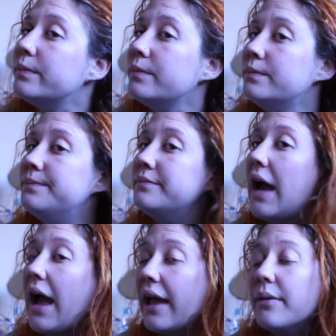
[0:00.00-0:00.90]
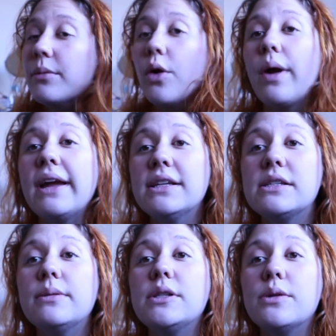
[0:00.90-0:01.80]
I am going
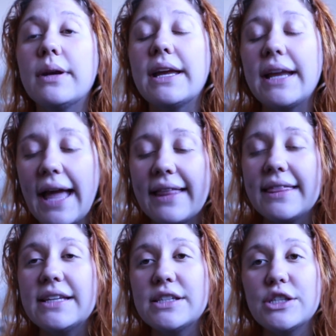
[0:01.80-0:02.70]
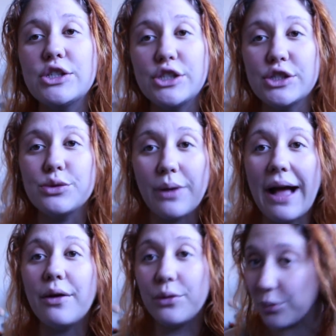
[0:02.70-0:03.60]
to be doing it again. This is just
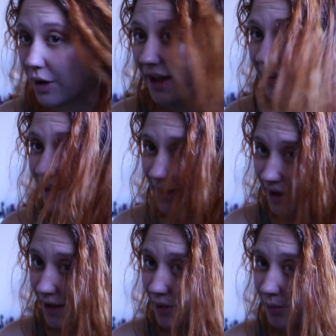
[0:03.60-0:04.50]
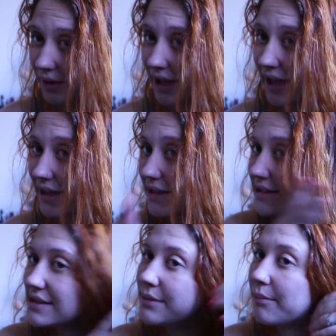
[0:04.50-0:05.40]
round 1
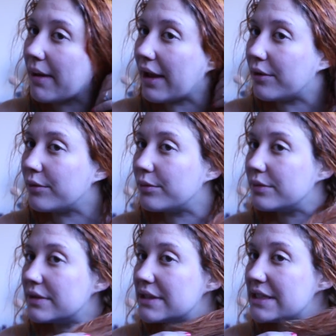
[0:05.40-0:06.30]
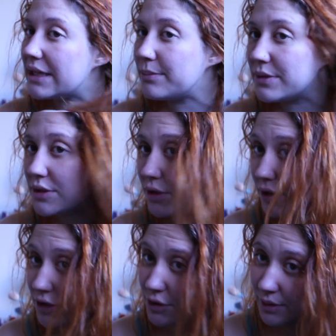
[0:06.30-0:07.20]
because my tips
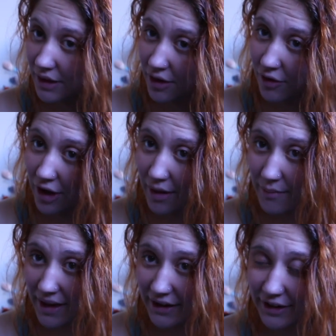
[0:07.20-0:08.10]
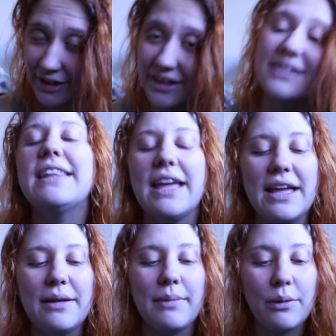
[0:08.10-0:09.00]
took to it a lot better
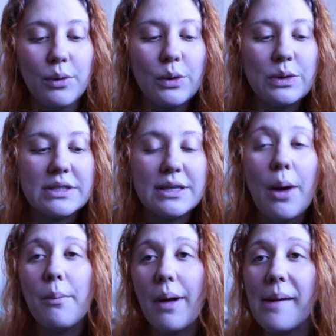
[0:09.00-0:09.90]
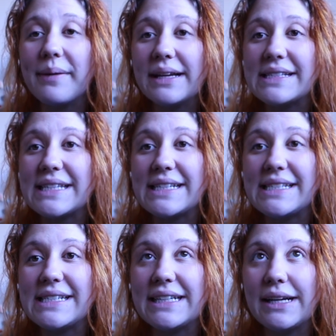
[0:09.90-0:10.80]
than my roots. Probably because I
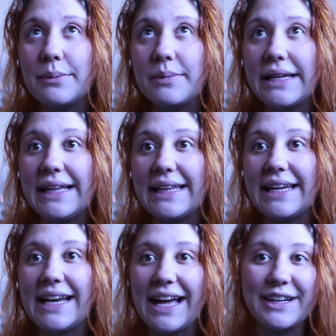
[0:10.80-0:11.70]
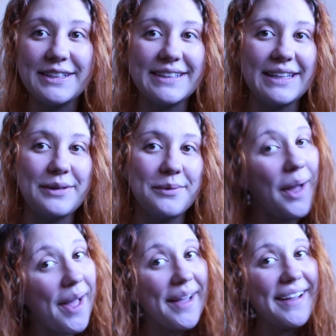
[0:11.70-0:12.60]
did it completely and utterly
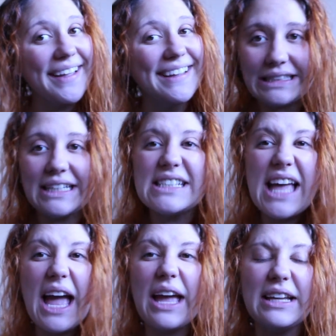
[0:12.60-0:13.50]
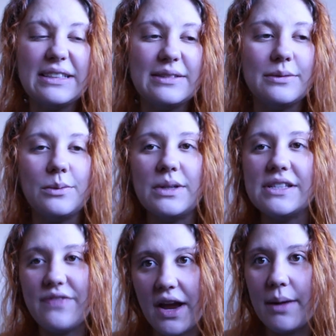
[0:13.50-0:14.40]
wrong. Because I
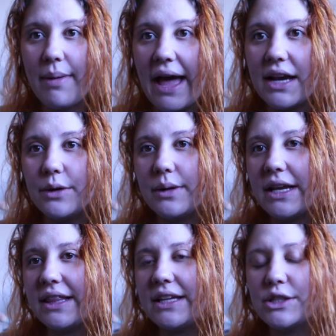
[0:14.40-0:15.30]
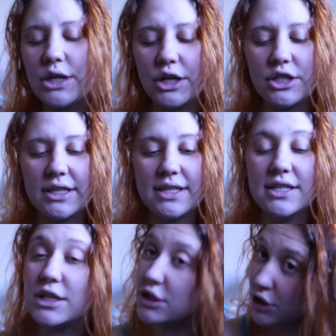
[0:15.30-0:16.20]
was very bad at reading the
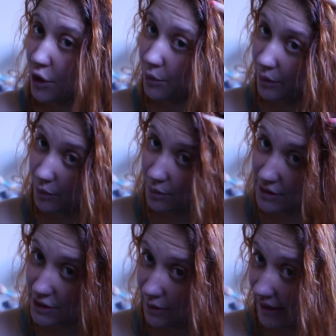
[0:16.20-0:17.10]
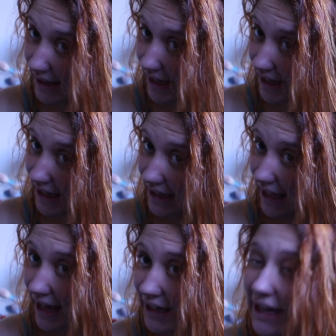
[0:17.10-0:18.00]
instructions. So we will be doing it
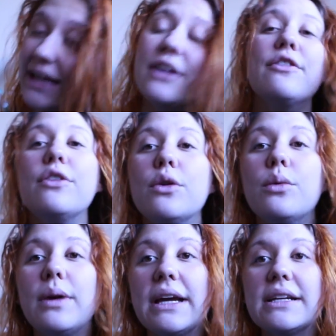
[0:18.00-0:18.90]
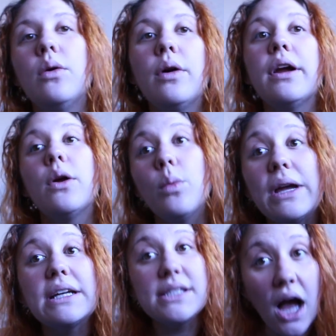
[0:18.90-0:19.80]
again in a few weeks or in a week's